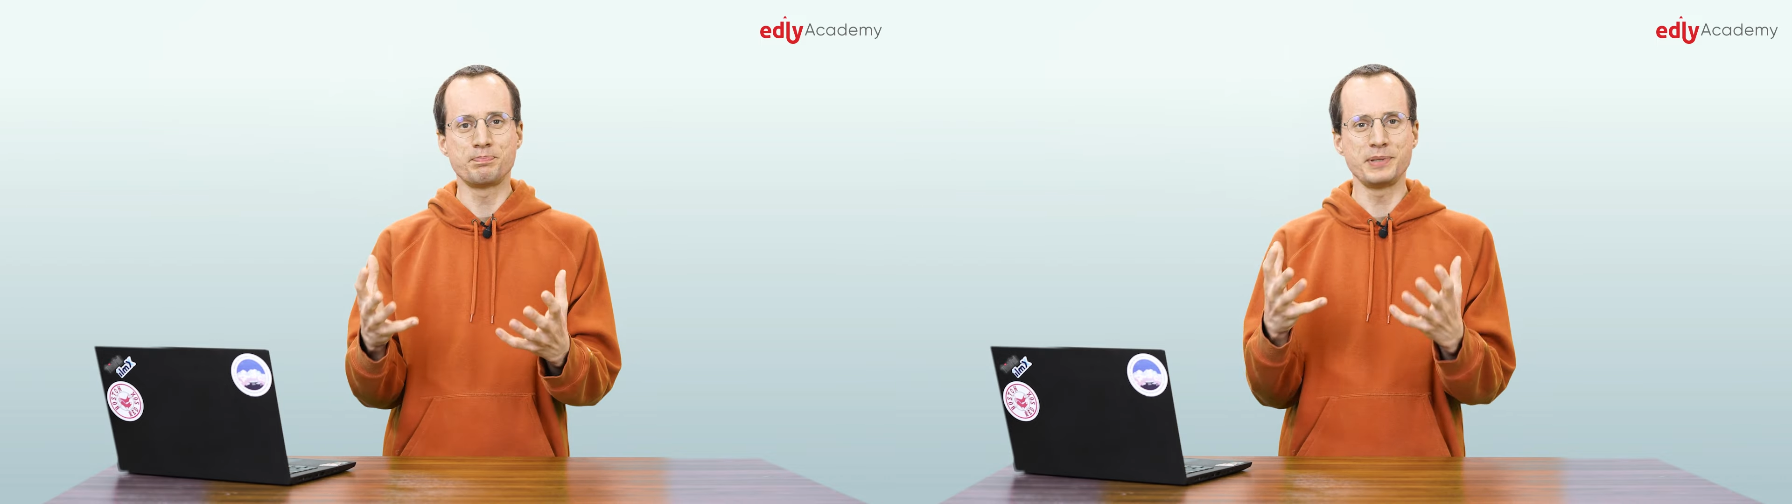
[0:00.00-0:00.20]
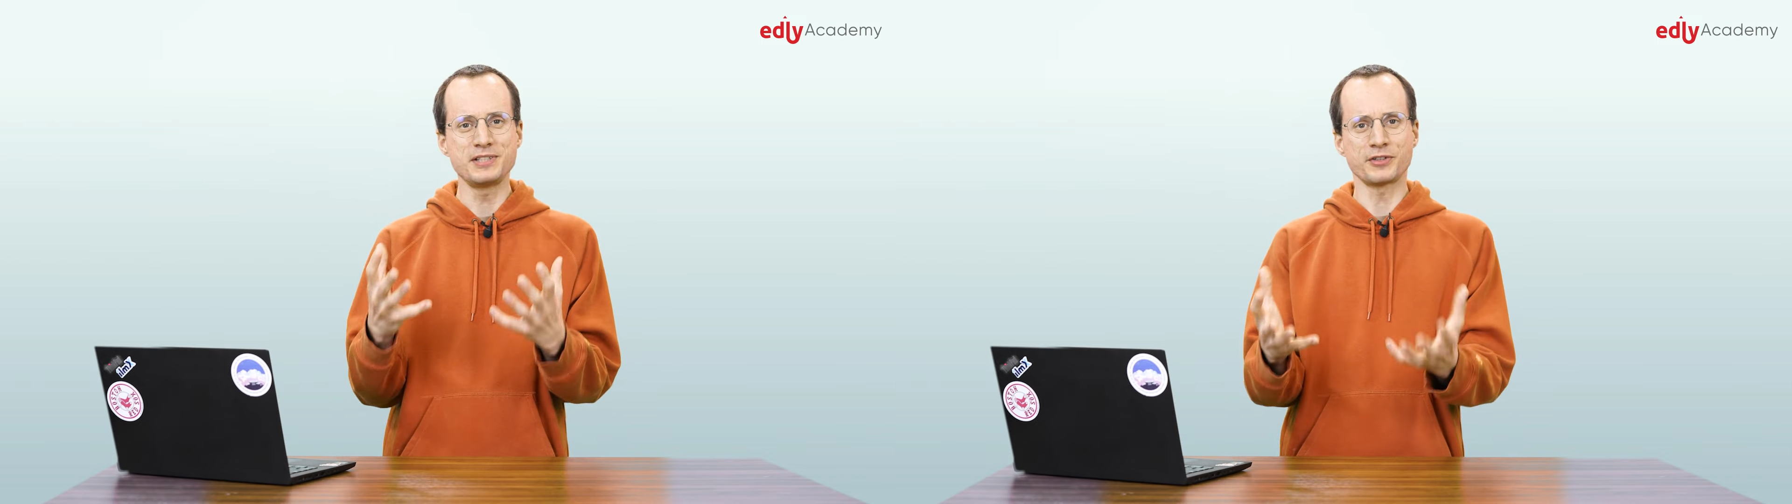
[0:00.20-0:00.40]

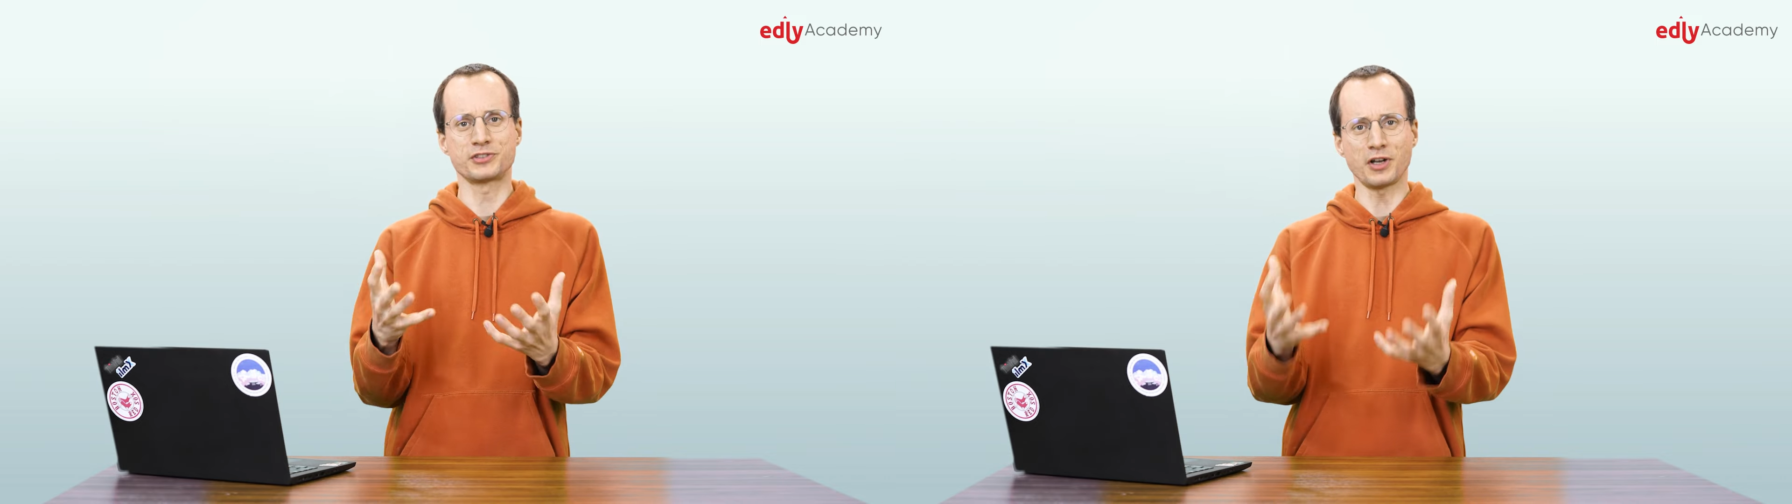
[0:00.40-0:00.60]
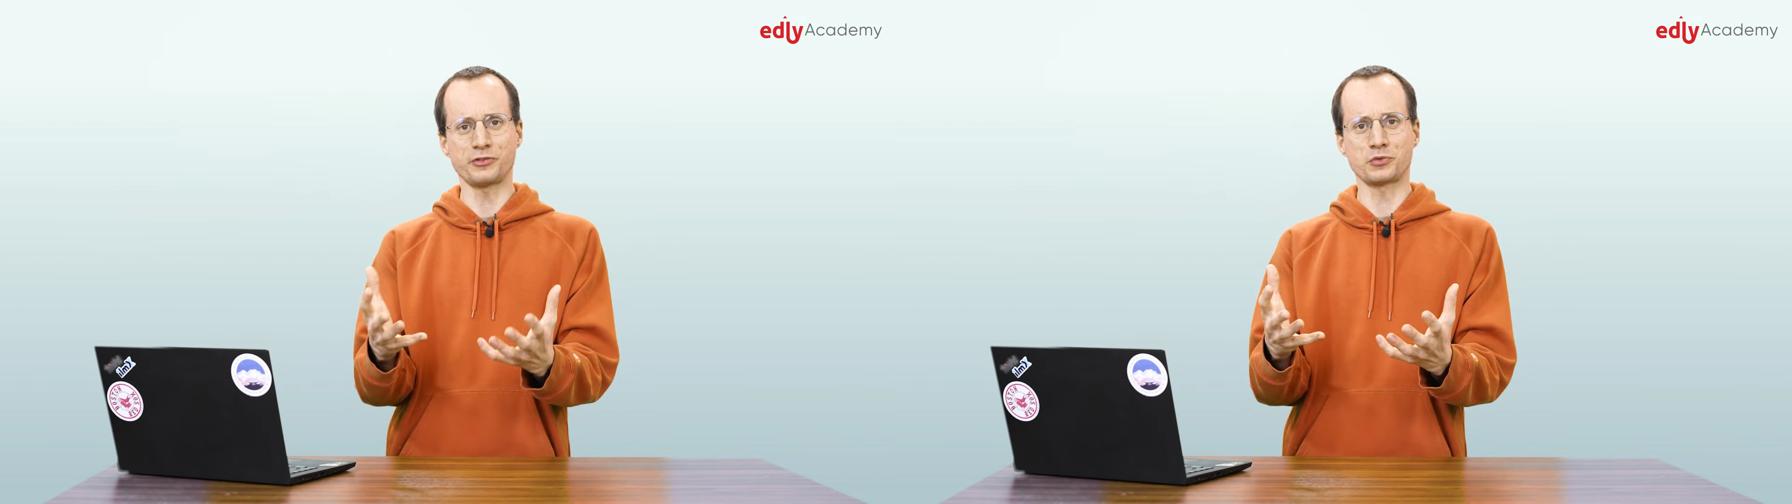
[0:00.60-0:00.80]
piece of
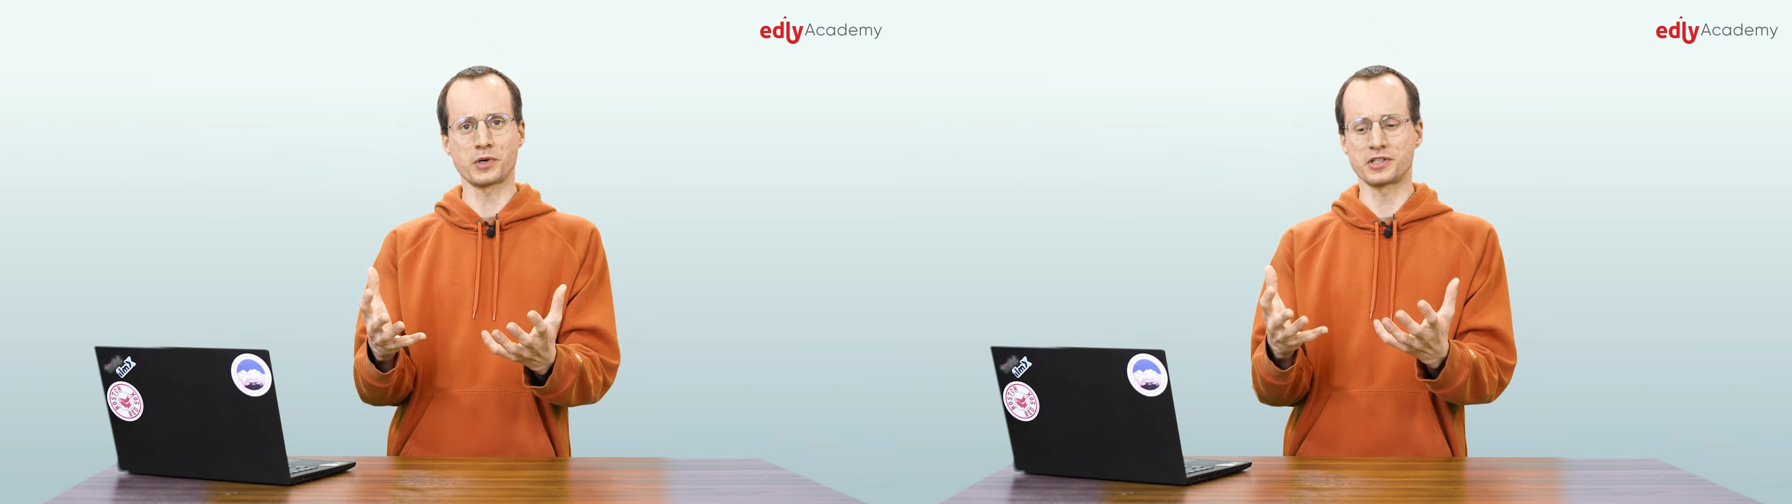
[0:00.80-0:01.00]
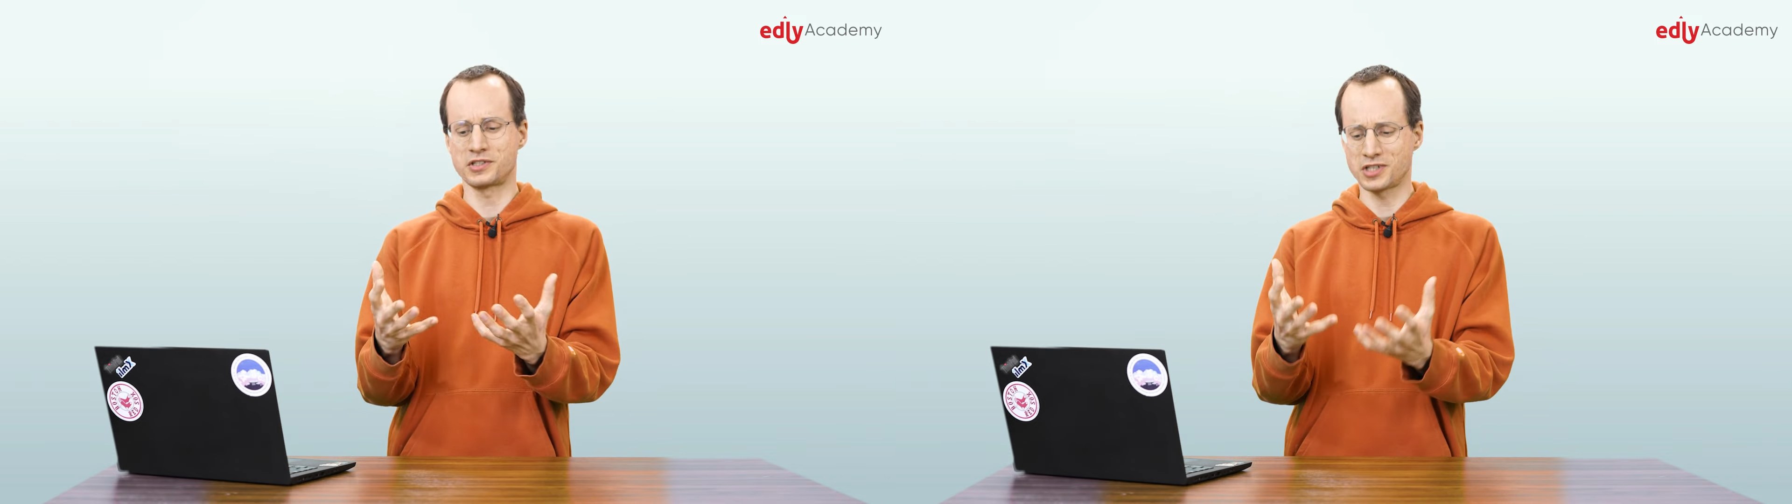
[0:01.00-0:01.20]

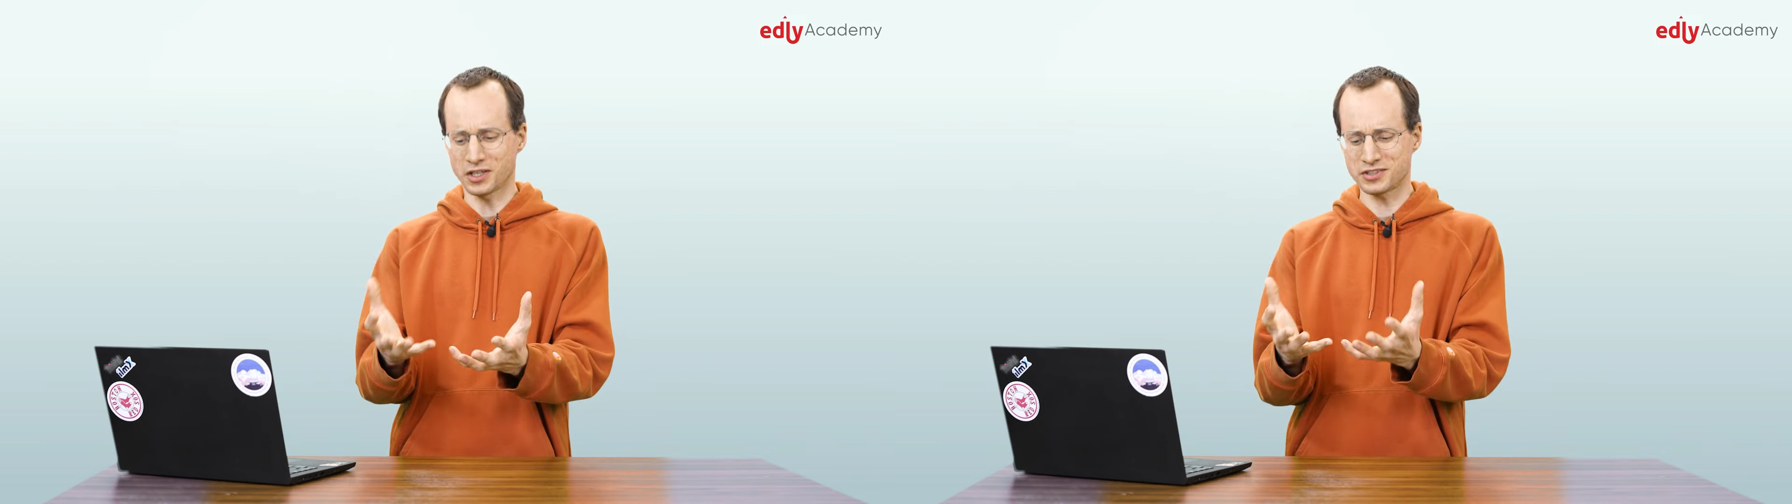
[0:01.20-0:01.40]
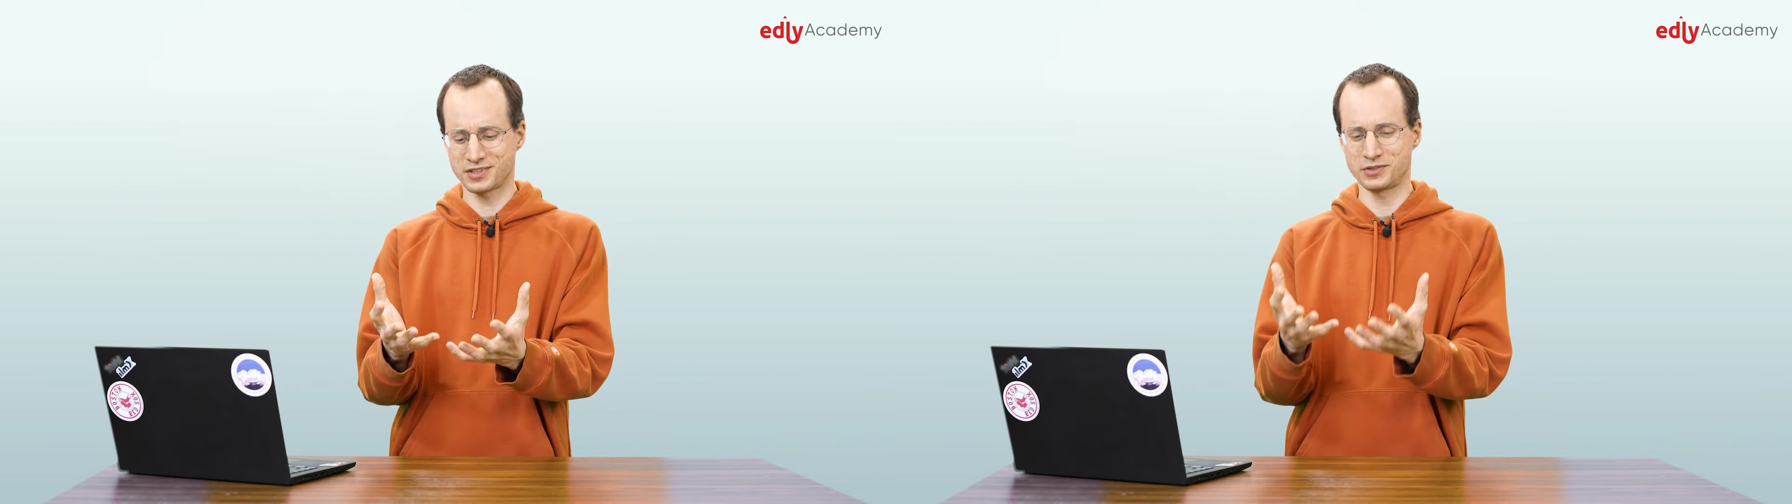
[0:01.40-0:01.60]
software
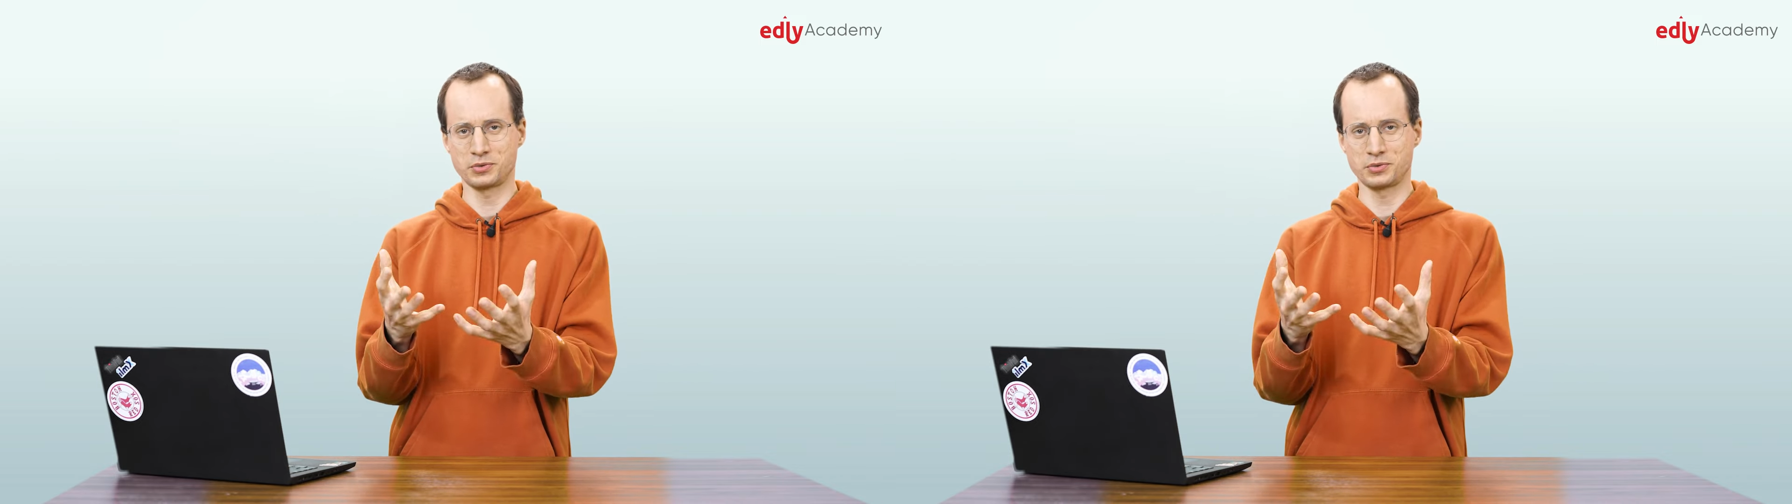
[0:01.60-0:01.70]
just